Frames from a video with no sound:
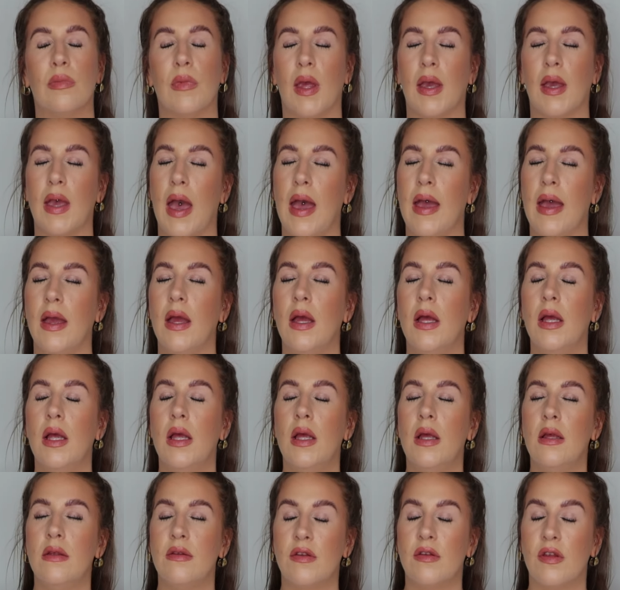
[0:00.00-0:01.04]
Okay.
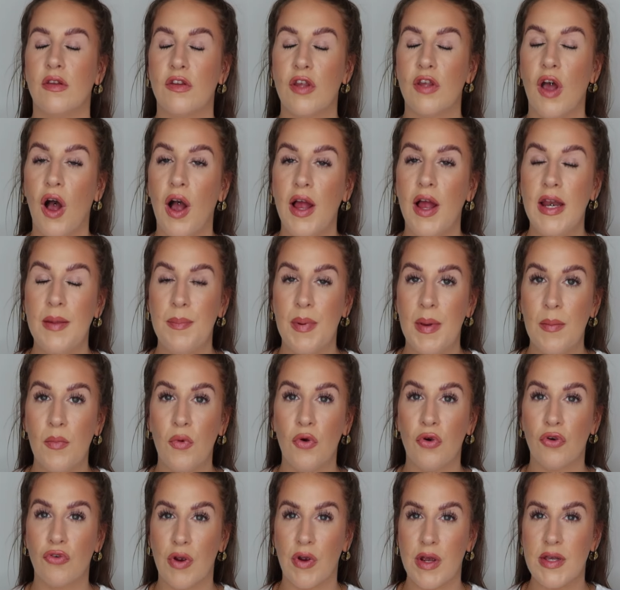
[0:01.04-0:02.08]
It's a tiny bit
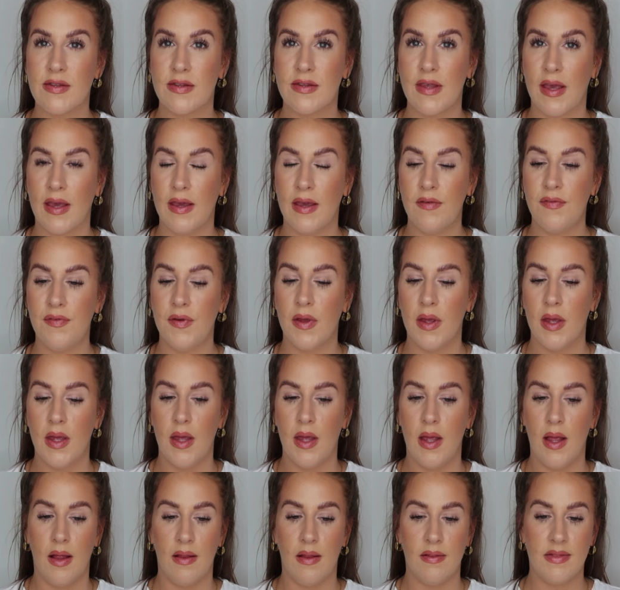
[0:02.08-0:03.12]
more aggressive
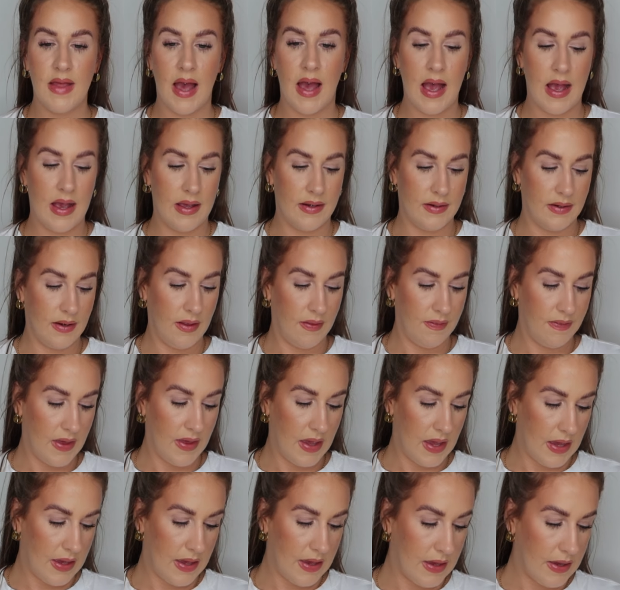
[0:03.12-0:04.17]
than
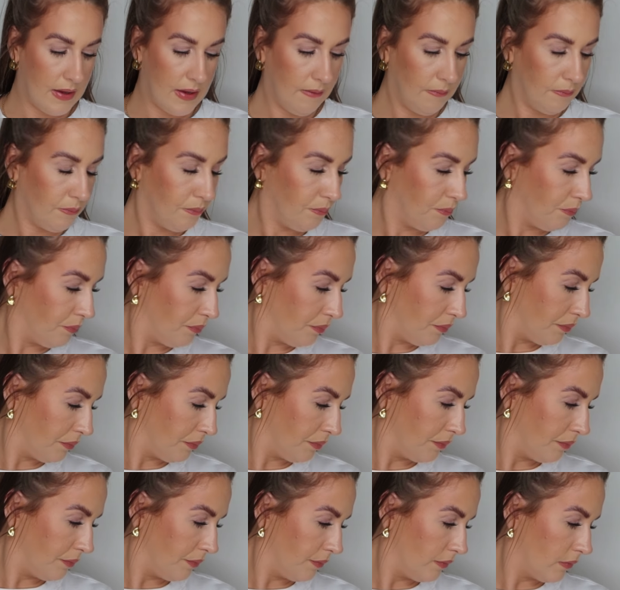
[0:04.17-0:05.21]
the
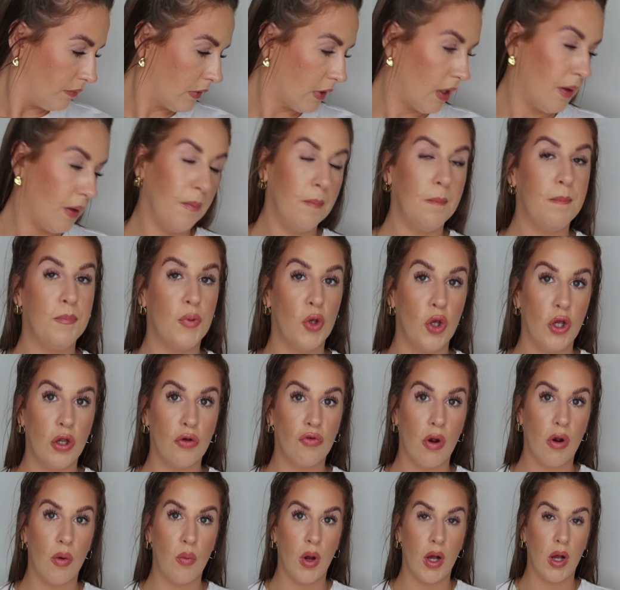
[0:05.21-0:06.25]
Beauty
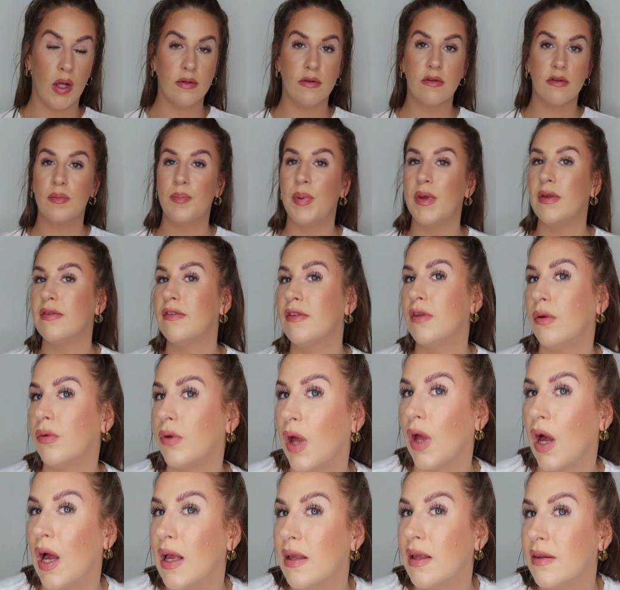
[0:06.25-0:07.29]
Crop ones, but it's still
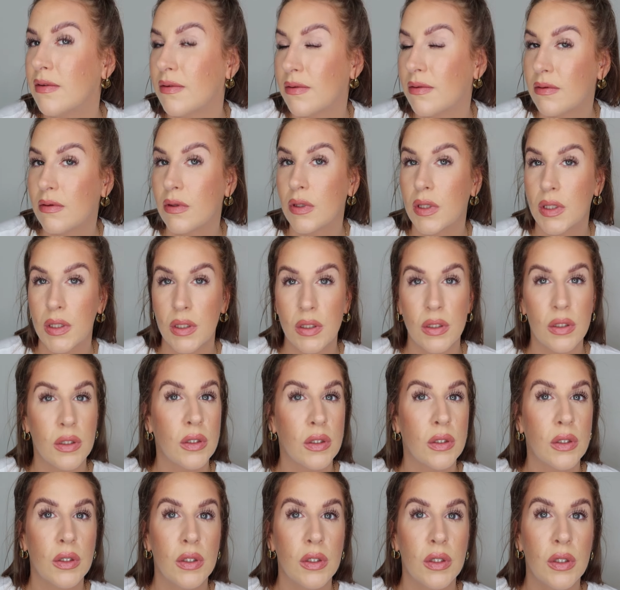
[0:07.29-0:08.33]
nice.
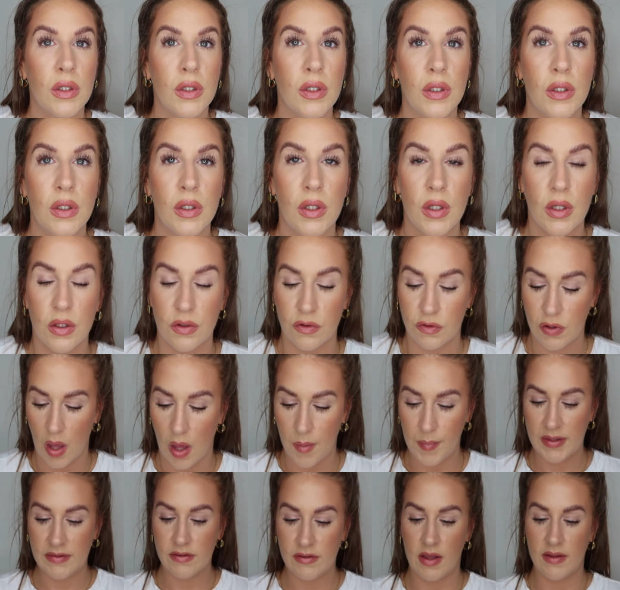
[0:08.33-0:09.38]
So
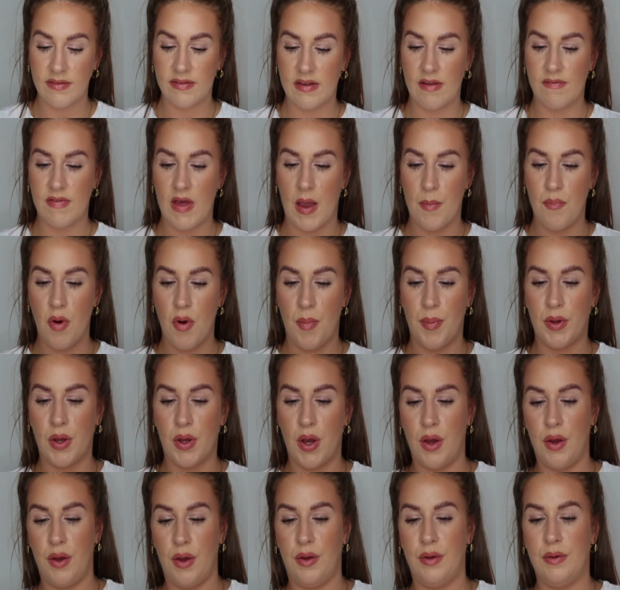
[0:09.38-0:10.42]
I'm excited to give that a proper
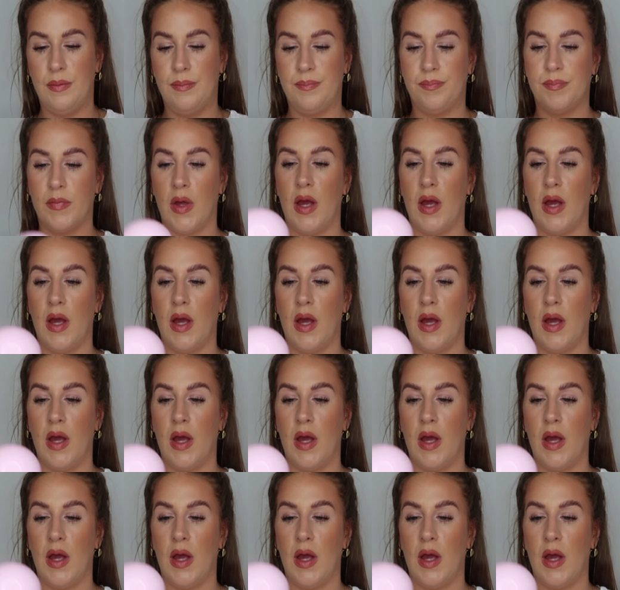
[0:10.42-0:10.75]
go.